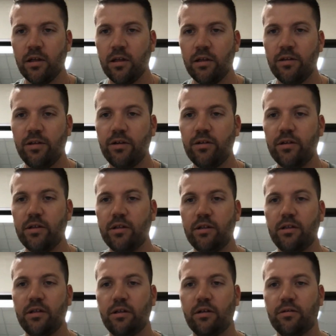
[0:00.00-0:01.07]
So,
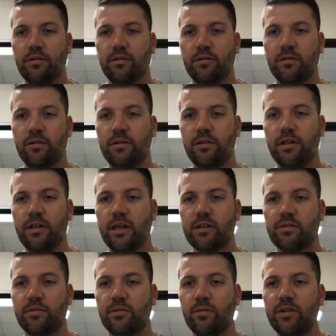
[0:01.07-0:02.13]
the
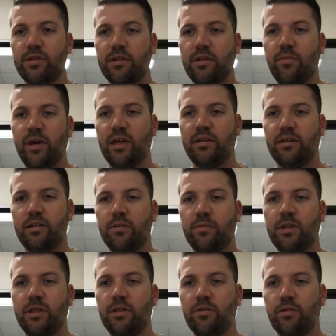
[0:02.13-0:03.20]
next one, what's the best
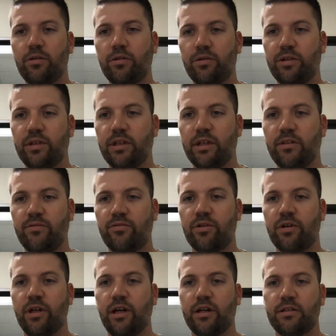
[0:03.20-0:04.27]
CBD oil to get for
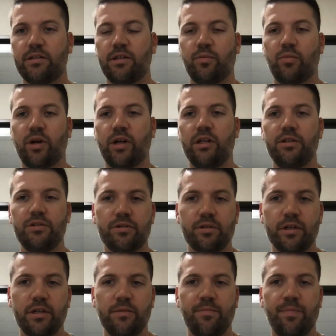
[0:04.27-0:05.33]
anoxic brain
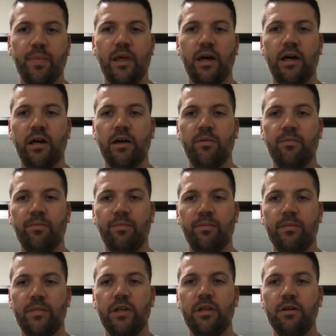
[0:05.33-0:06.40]
injury? I
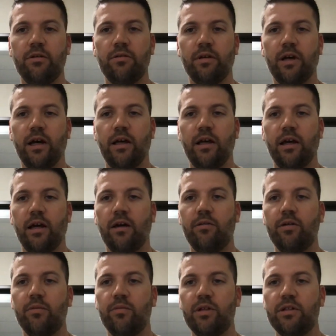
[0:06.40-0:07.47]

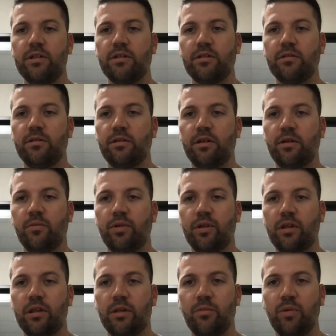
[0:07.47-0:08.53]
want to be just
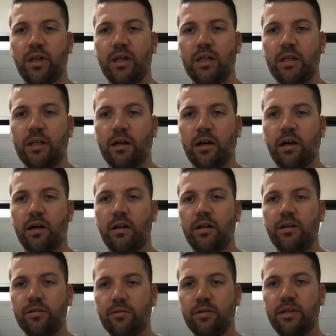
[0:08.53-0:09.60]
completely blatantly
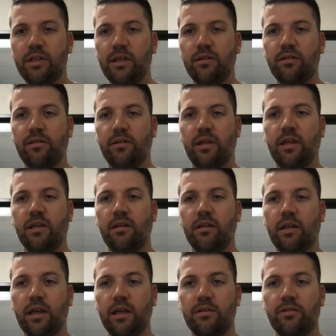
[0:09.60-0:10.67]
honest with this. And
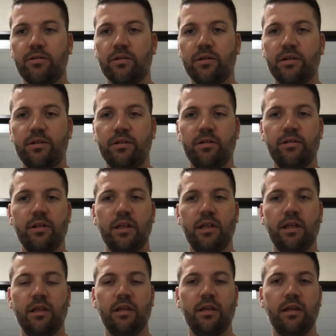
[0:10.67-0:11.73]
the answer is,
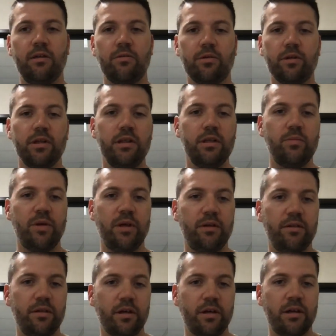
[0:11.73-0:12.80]
it really
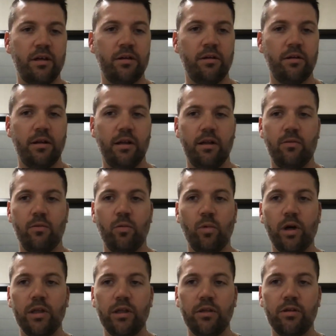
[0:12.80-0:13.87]
depends on
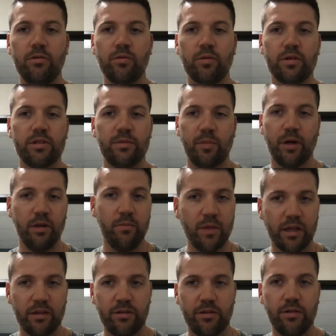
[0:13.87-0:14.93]
what you respond
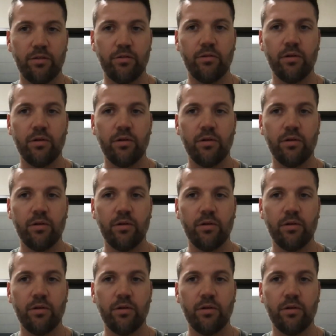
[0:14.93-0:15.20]
best to.